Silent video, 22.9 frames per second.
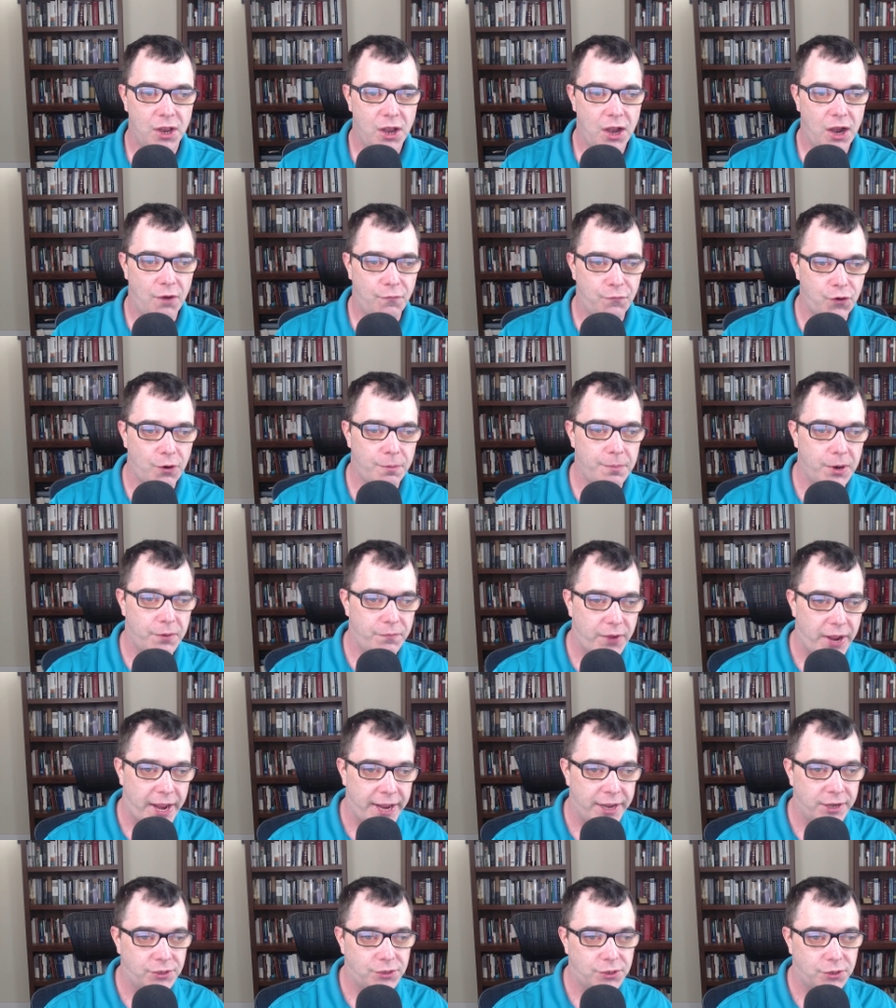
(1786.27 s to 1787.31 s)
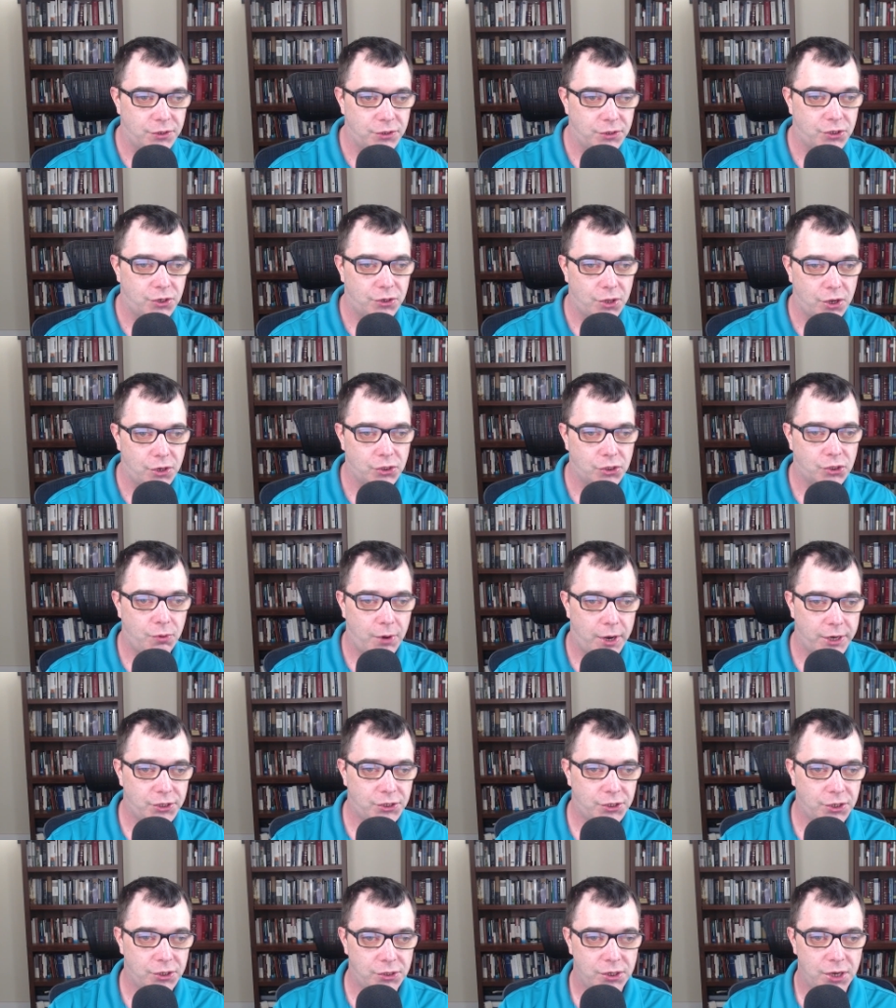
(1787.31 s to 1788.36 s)
affirmative answers to those
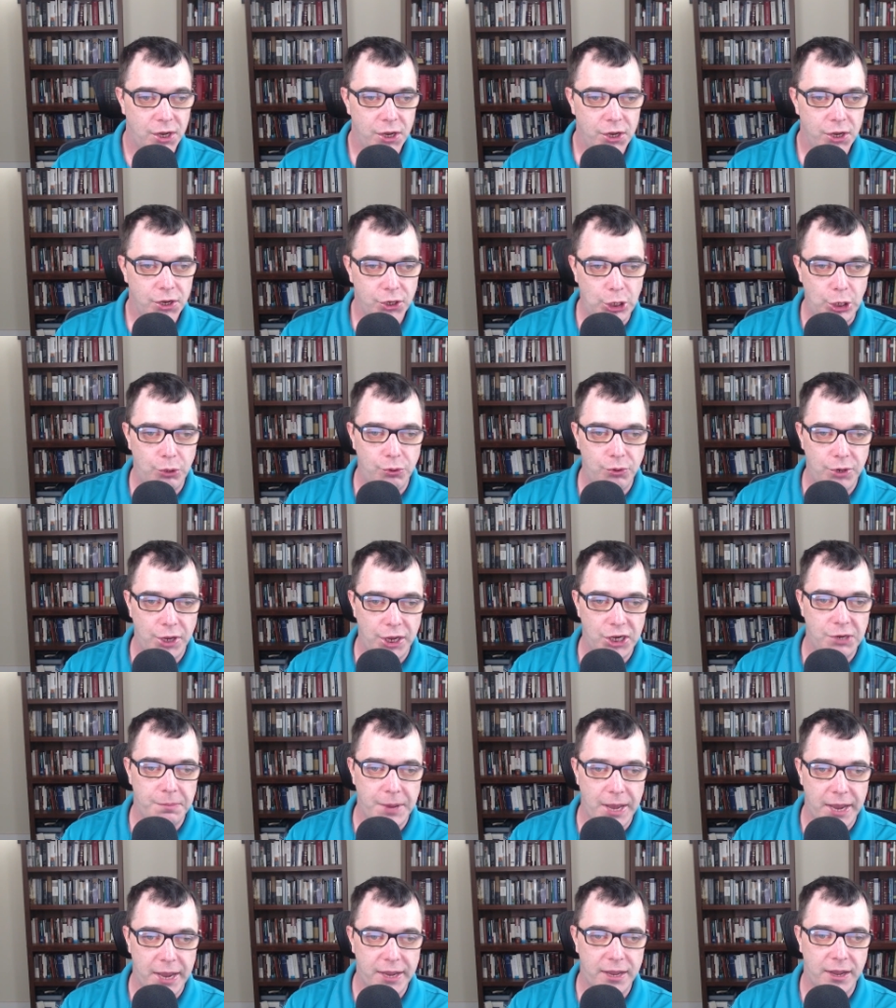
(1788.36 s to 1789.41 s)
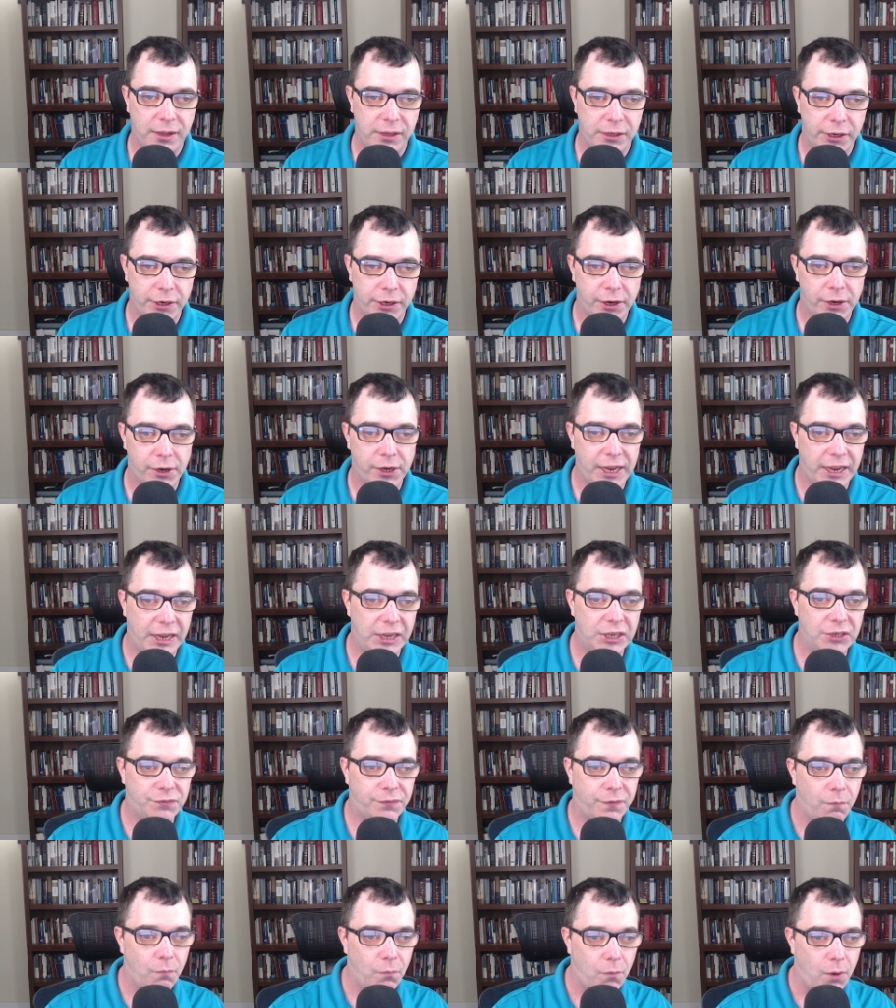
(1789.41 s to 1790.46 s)
questions, you need to make a clear case
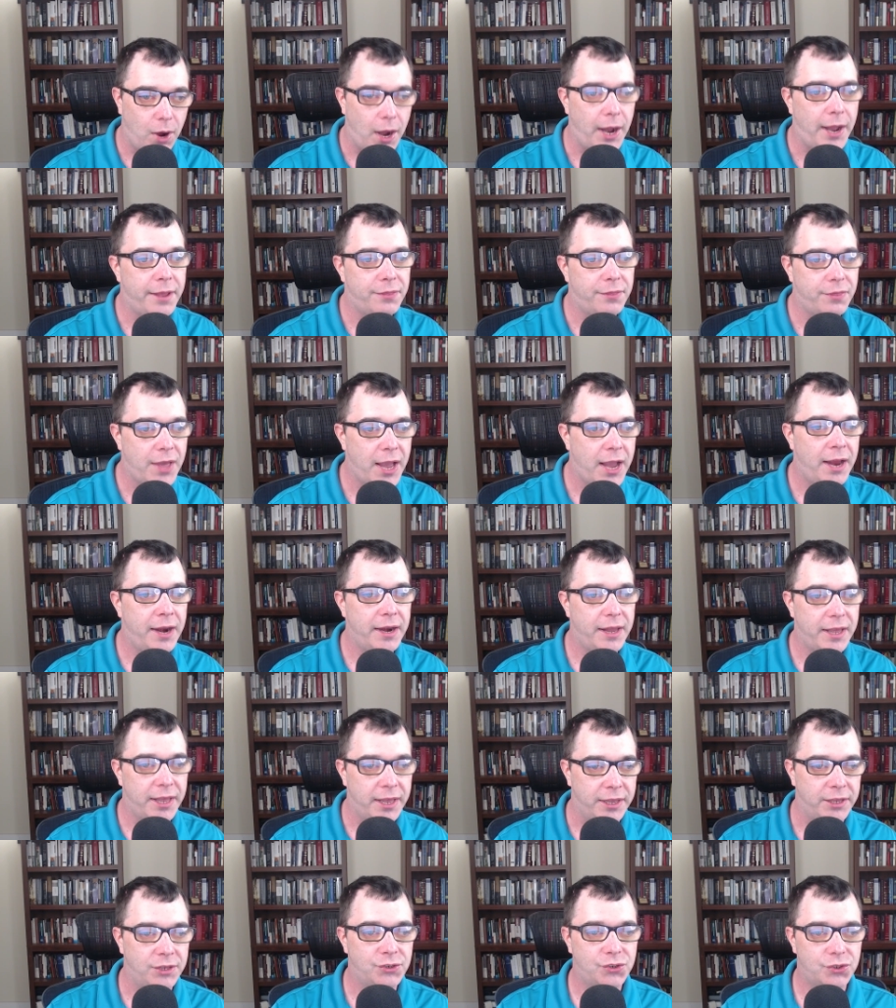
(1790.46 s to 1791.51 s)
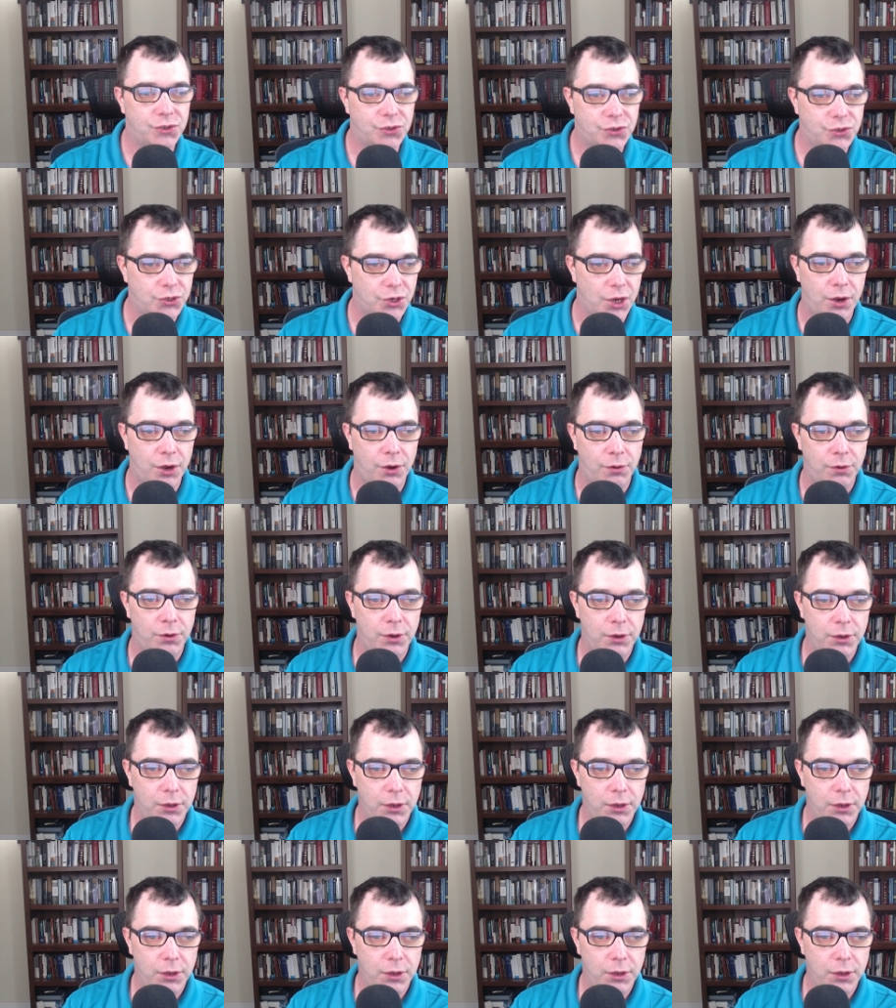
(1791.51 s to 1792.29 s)
for why that is so.